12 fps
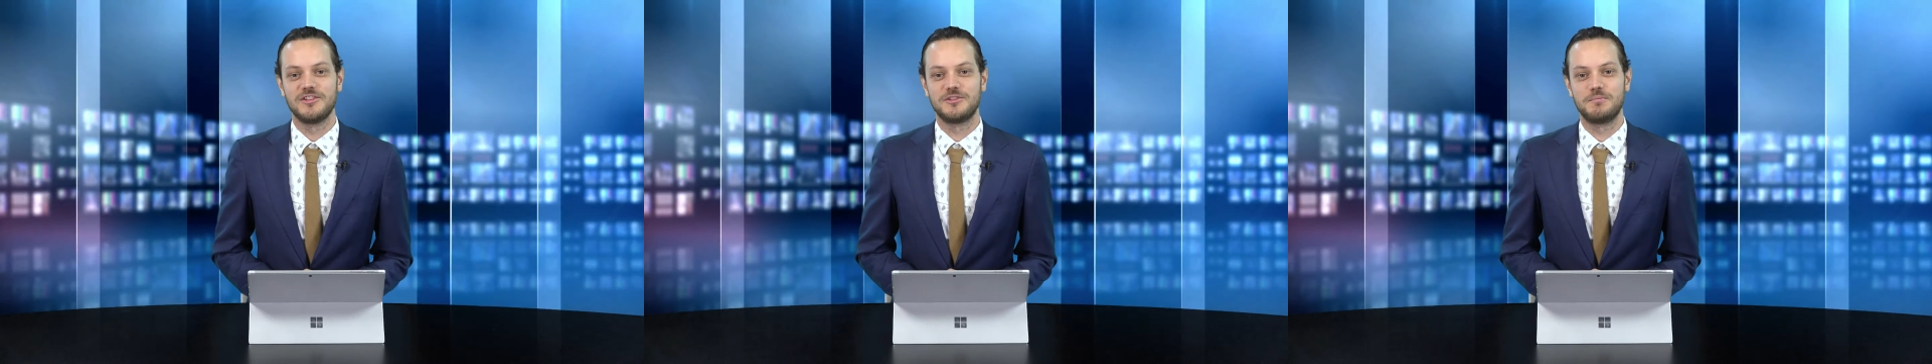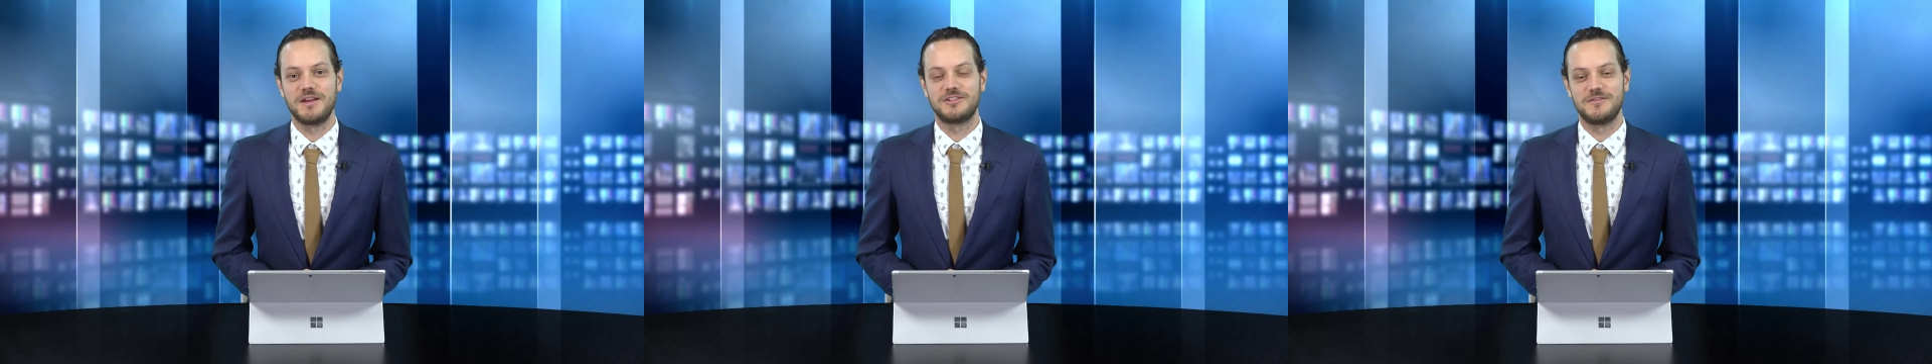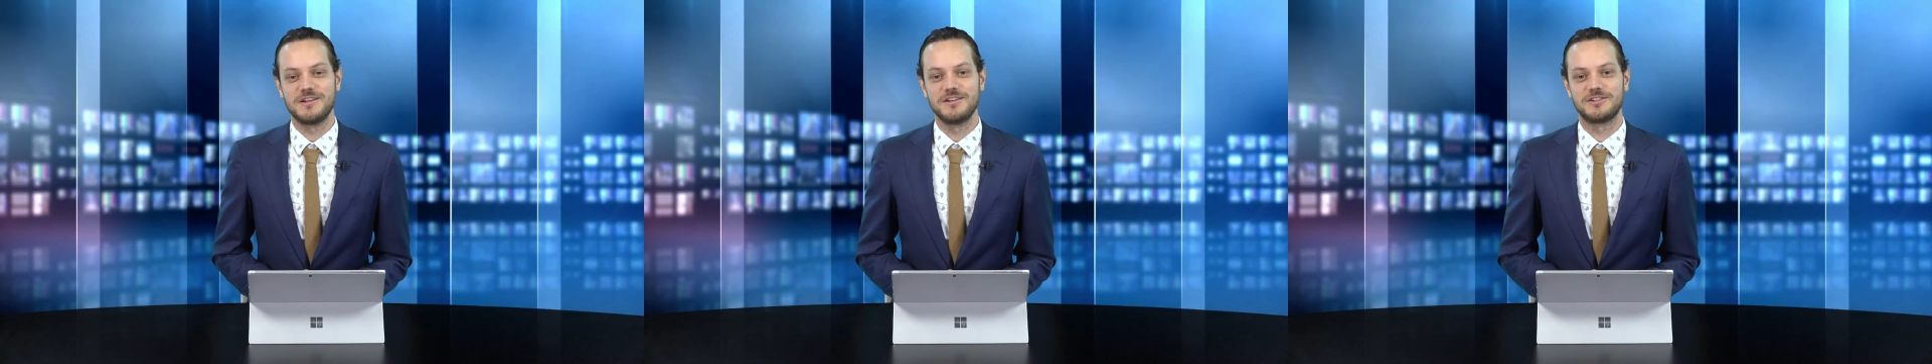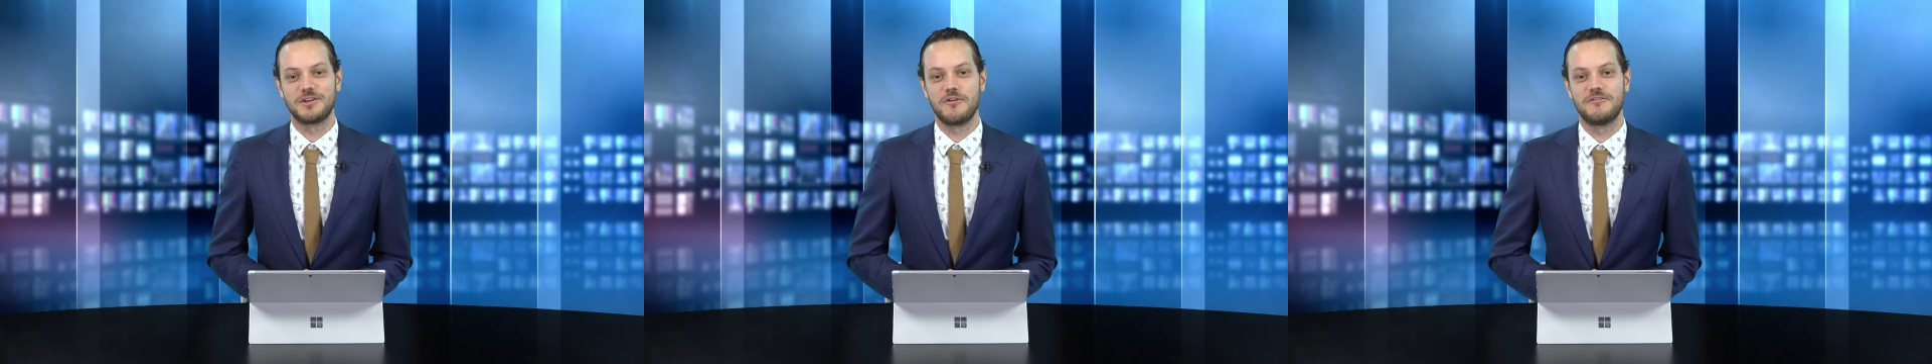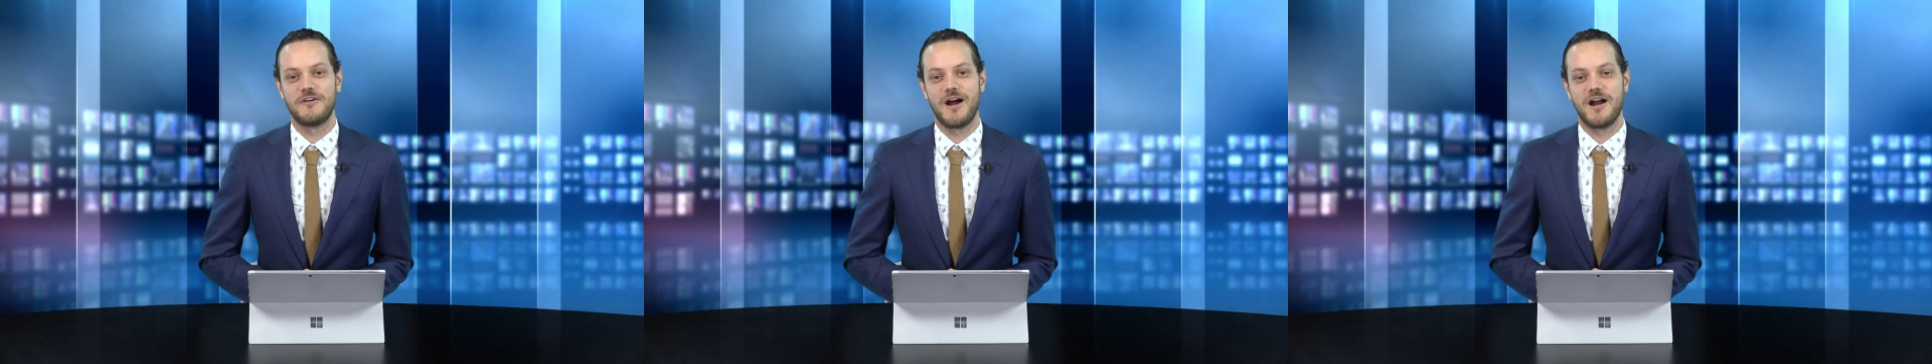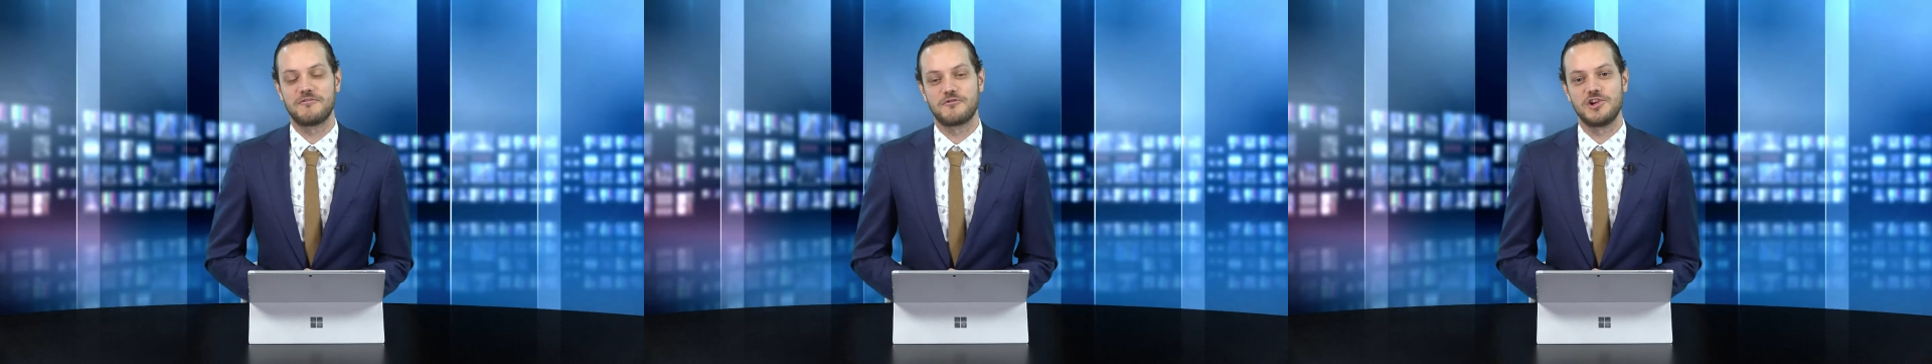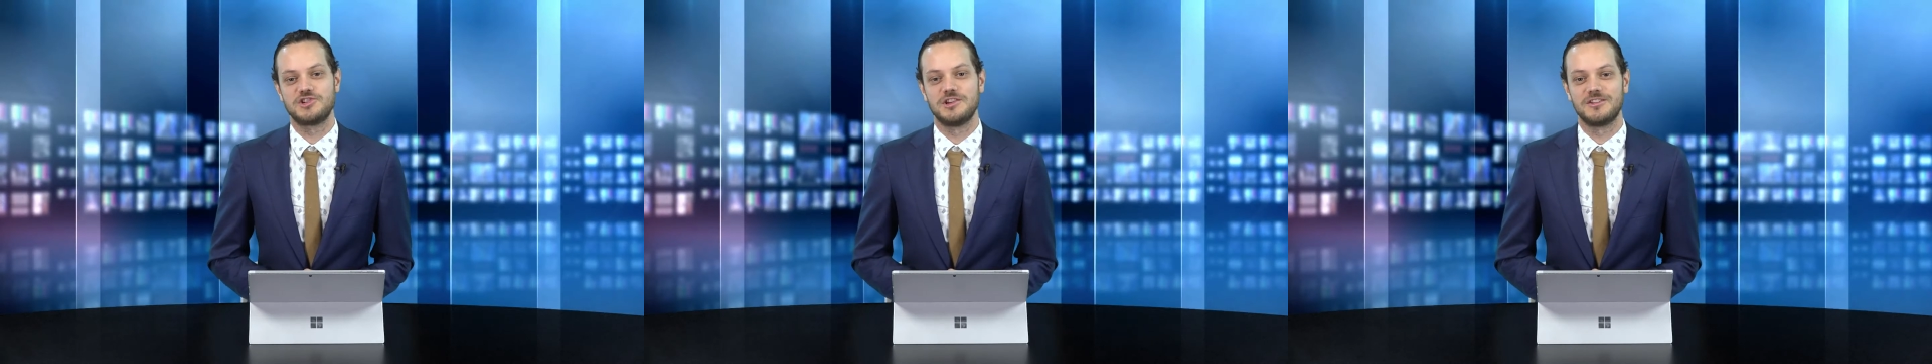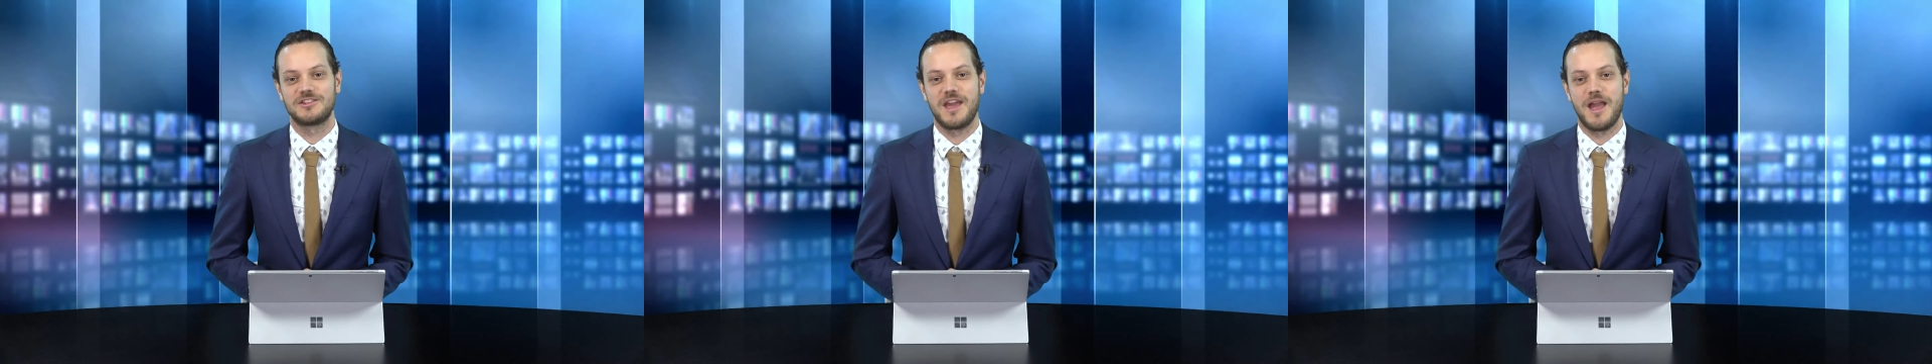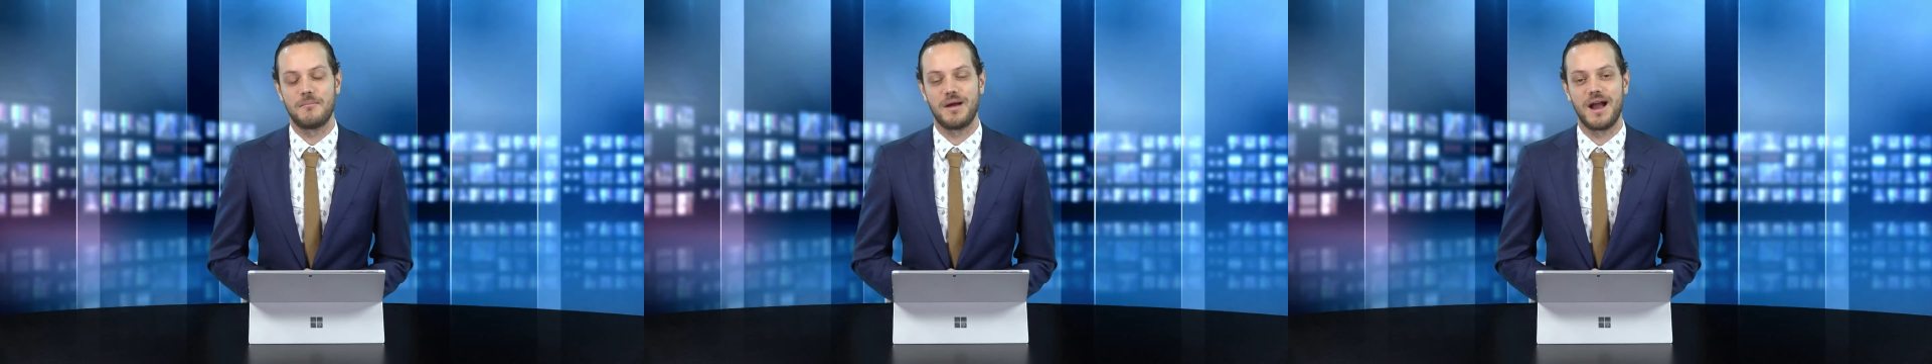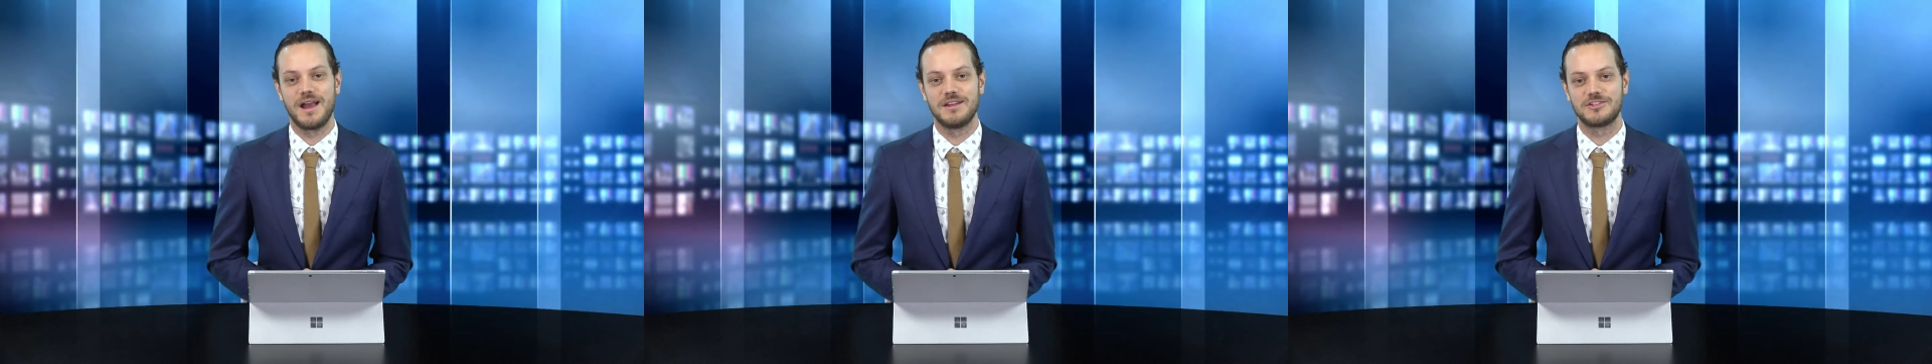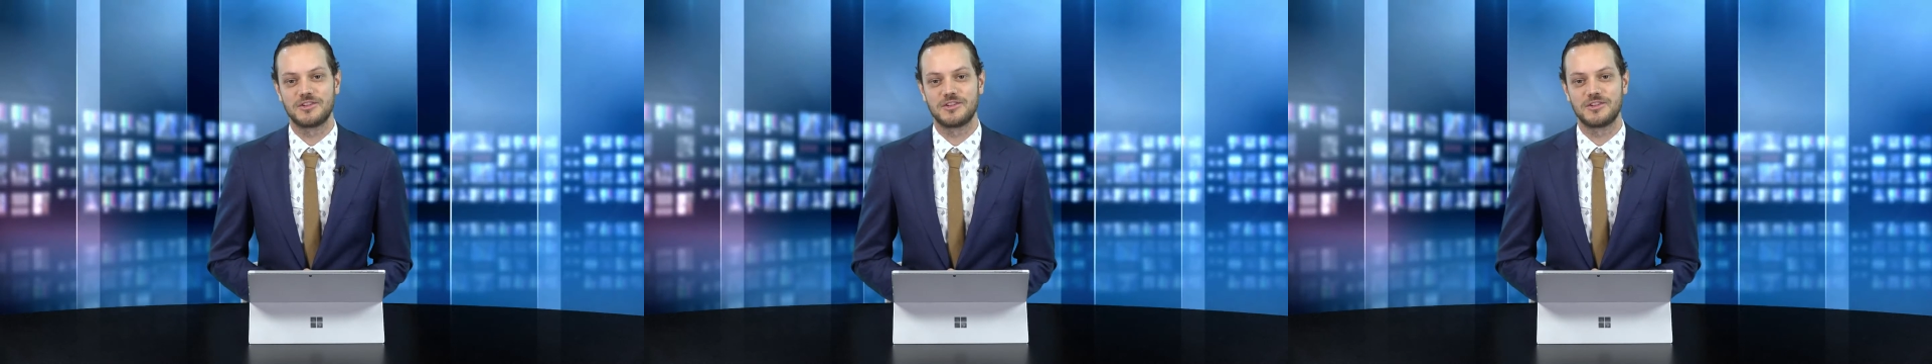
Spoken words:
its best figures so far fresh in its campaign,